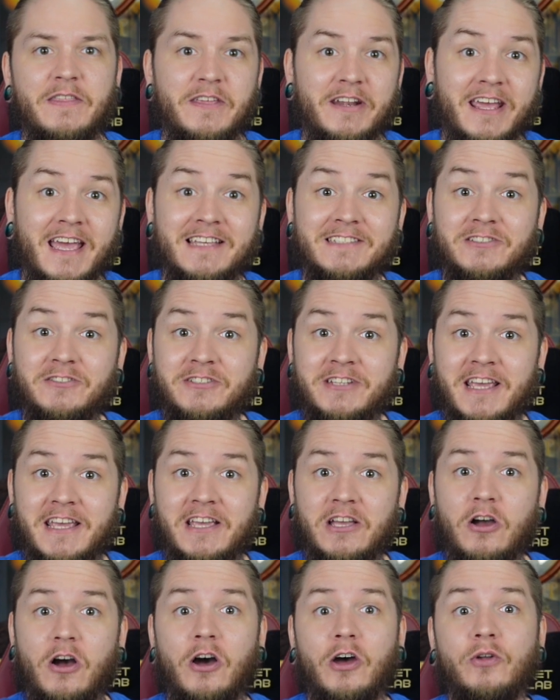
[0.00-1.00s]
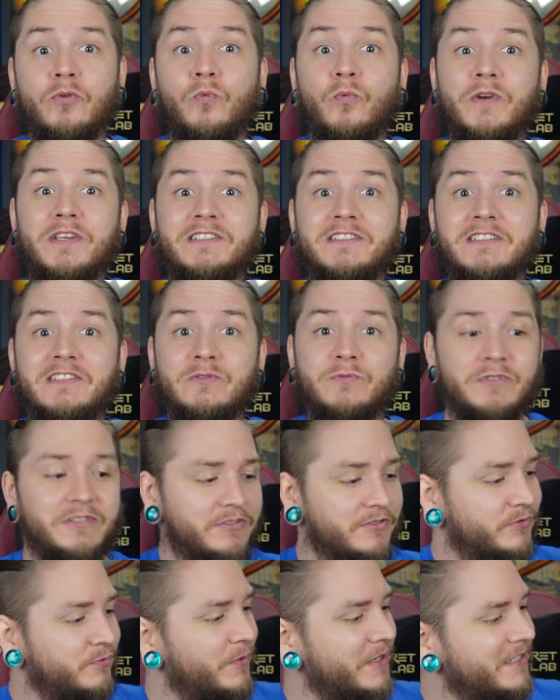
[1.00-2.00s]
then it has their take on Weasley's
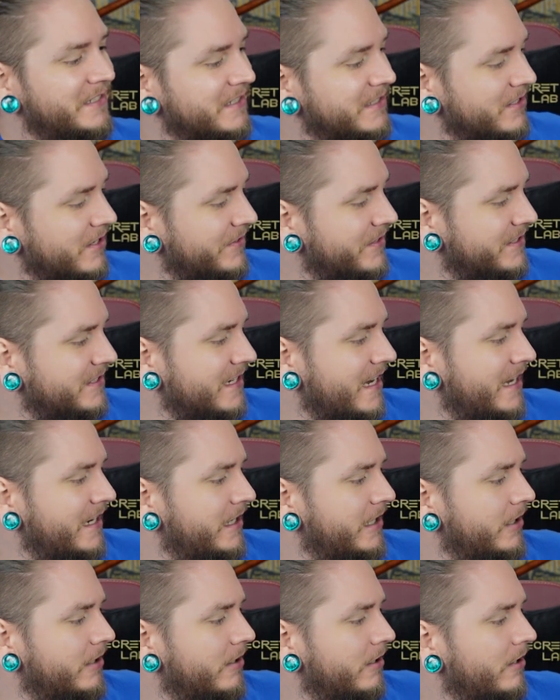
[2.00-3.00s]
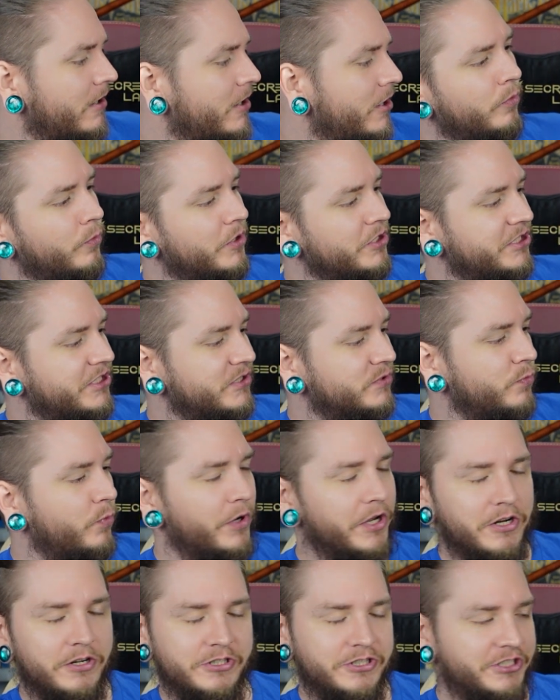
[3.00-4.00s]
Wizards Wheezes on the side here, which is
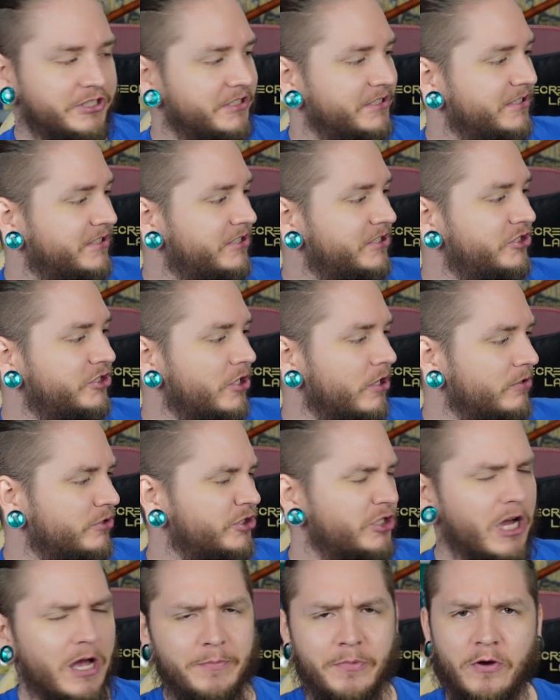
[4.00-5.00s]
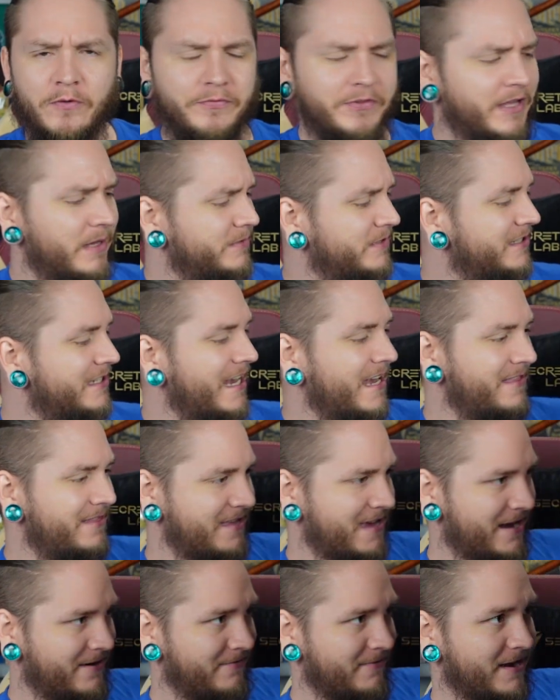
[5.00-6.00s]
Witterson's joke shop. Hopefully I'm saying
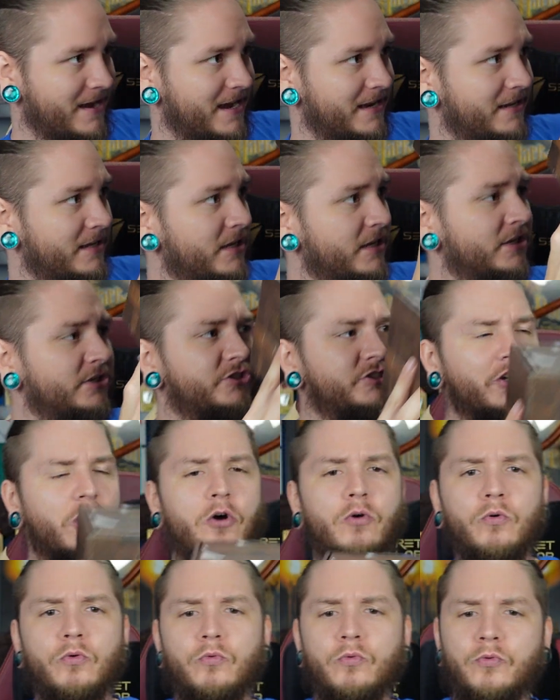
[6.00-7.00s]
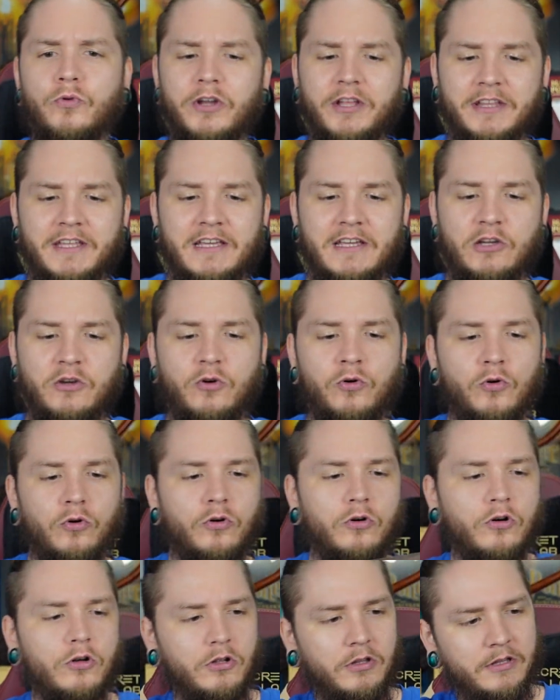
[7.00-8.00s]
that right. So really
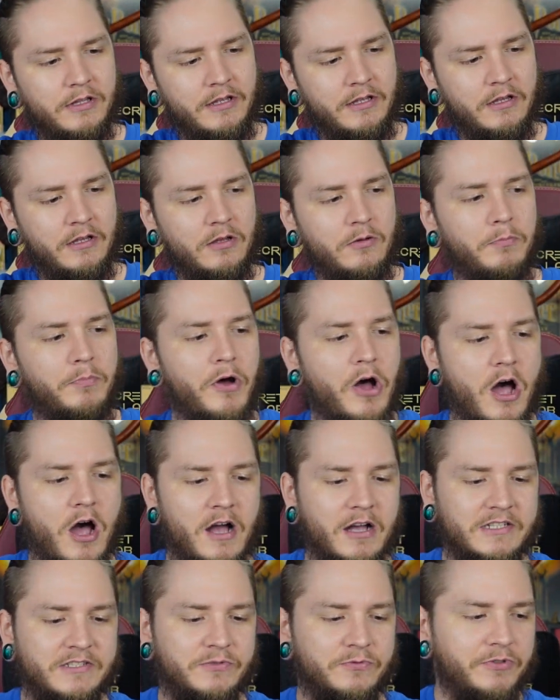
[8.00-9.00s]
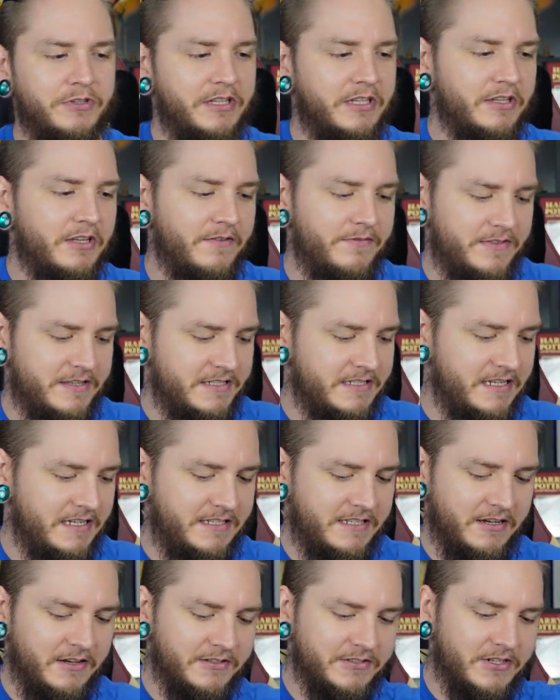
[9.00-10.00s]
cool box, really love the
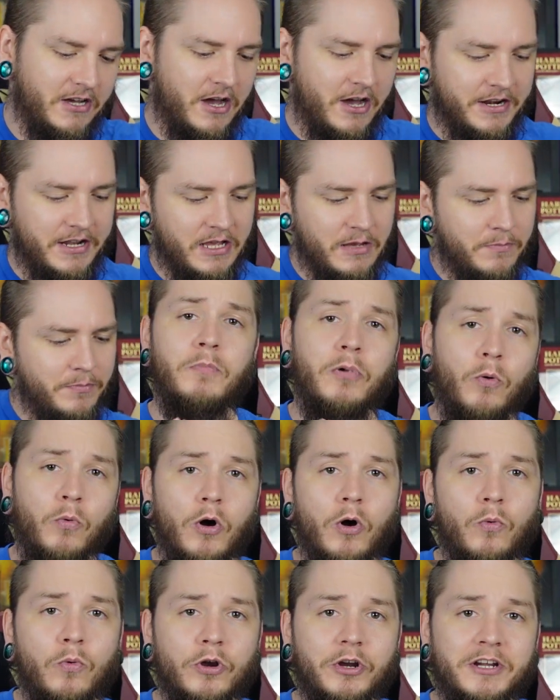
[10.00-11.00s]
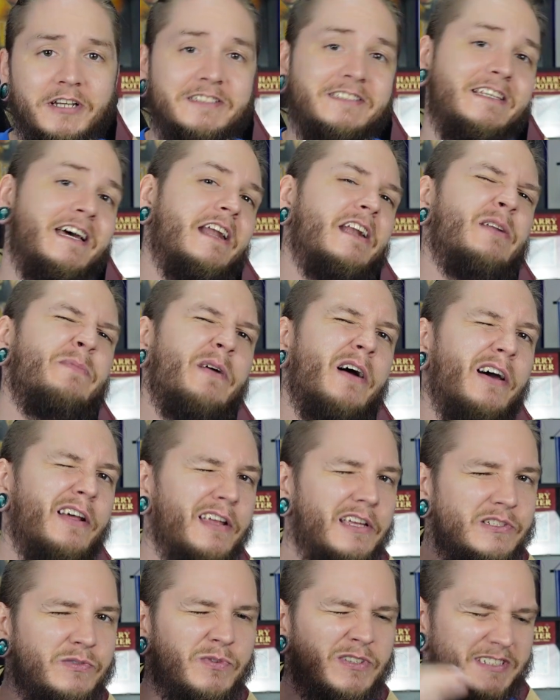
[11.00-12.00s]
details on it, but what we're excited
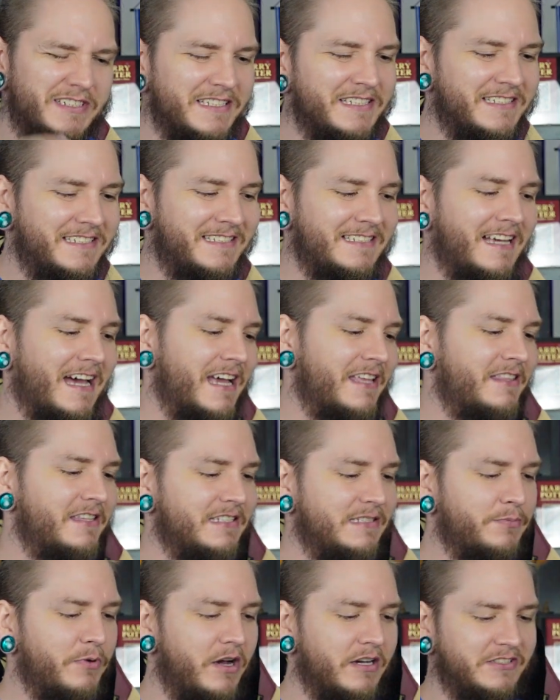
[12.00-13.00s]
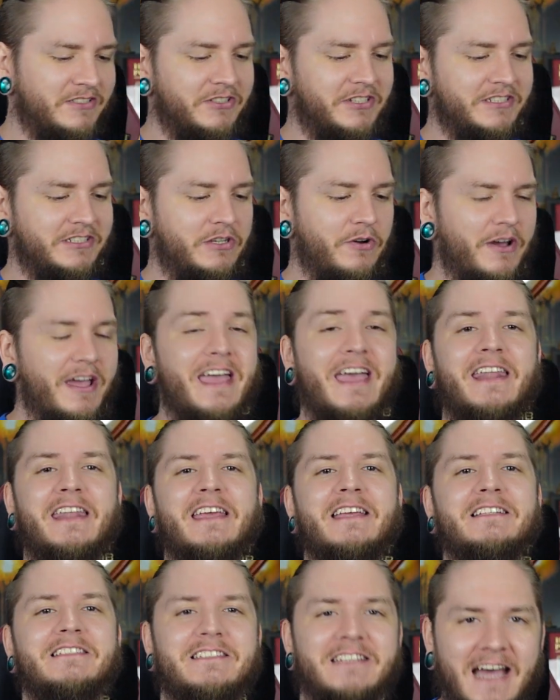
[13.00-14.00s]
about is what's inside this box. So let's go ahead
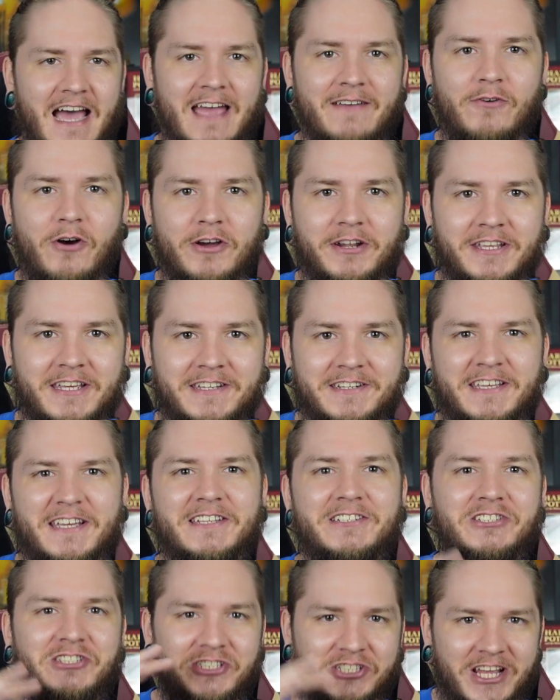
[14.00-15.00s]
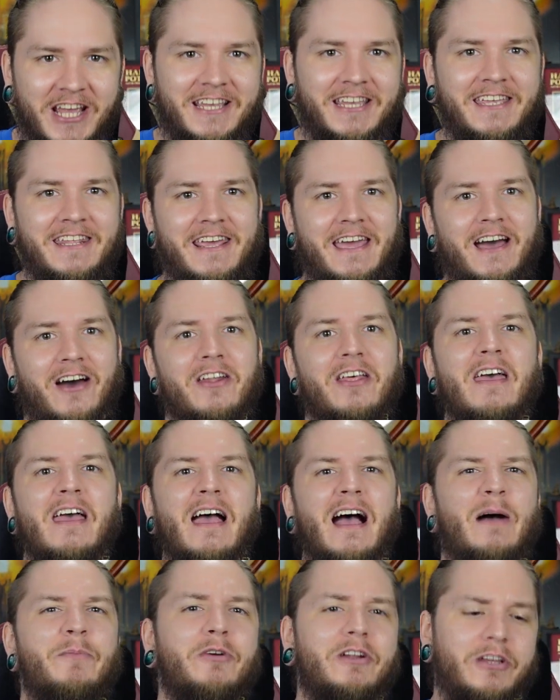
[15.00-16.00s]
and dive on in and check it out.
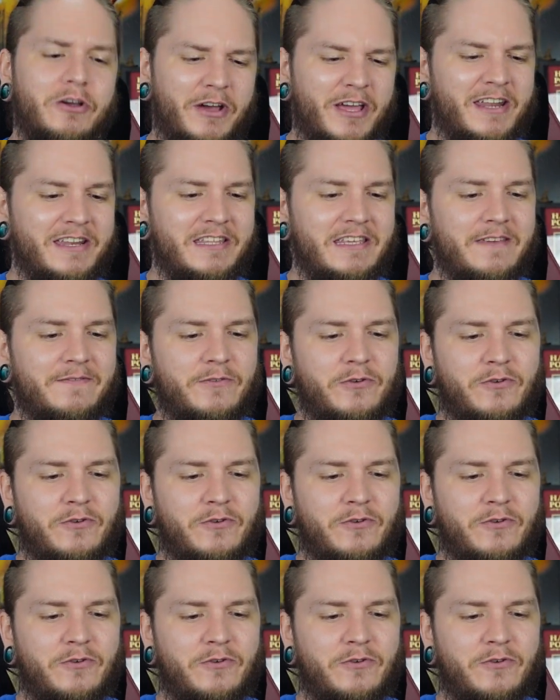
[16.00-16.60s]
I'm going to go ahead and give